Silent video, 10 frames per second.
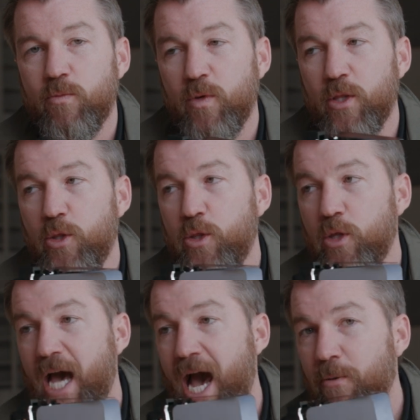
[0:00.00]

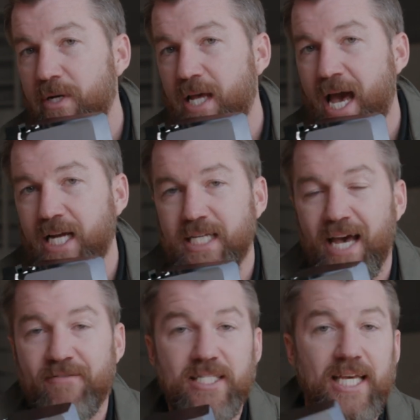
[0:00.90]
without actually
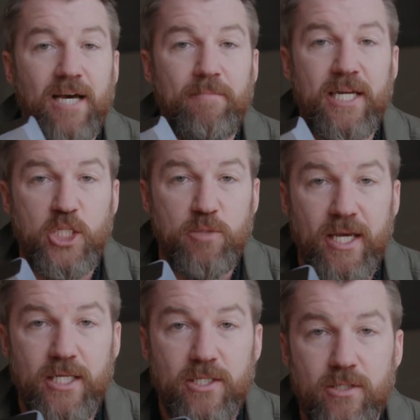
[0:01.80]
having to take up any
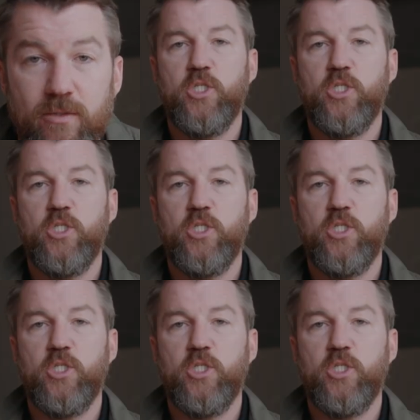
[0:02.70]
space.